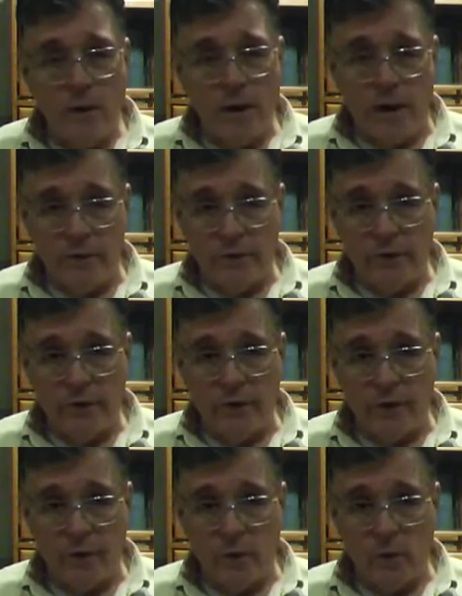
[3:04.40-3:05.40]
S, in
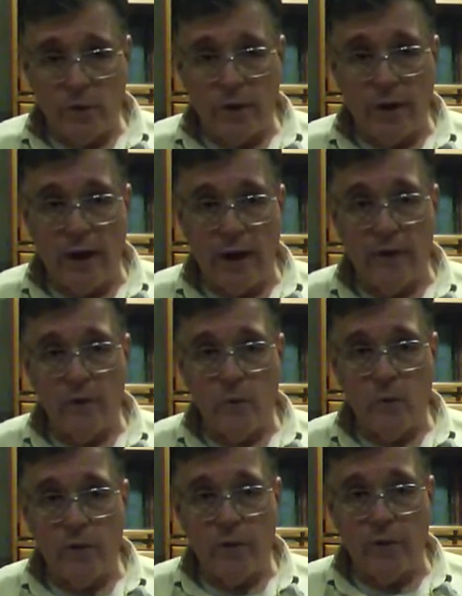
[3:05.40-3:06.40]
other words an S
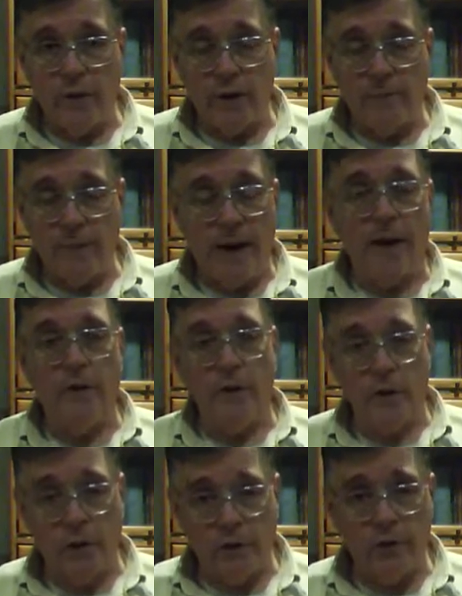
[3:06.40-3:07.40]
which has
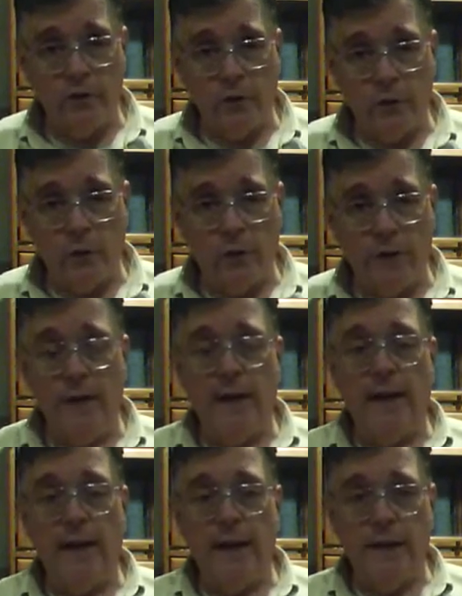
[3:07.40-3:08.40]
closest to it
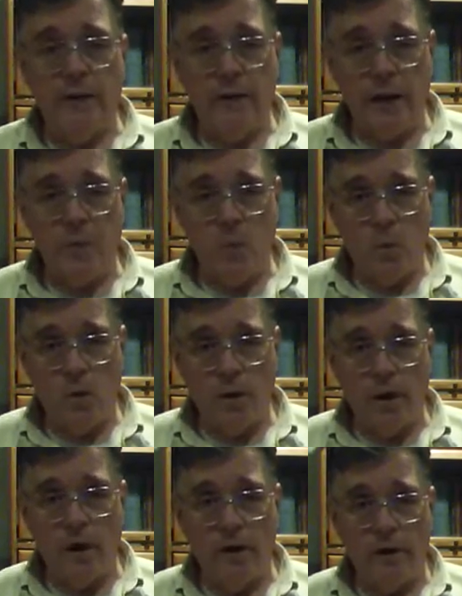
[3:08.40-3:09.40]
in the same
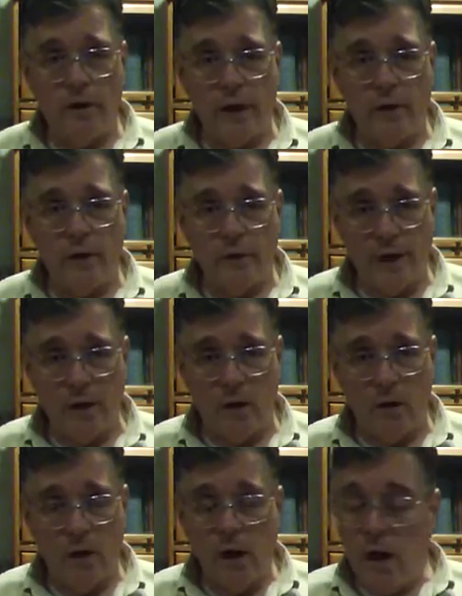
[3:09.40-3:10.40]
word a slender vowel,